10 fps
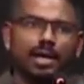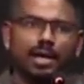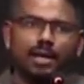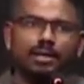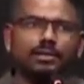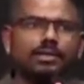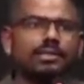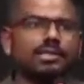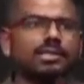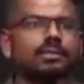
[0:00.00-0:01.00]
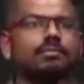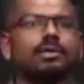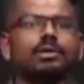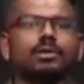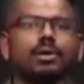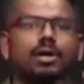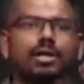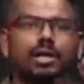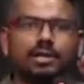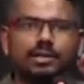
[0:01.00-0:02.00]
Enter the system, but do
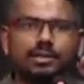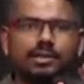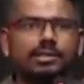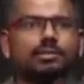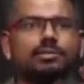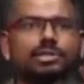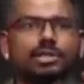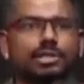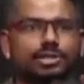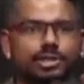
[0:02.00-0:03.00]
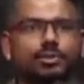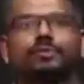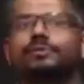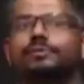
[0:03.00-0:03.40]
not let the system change you.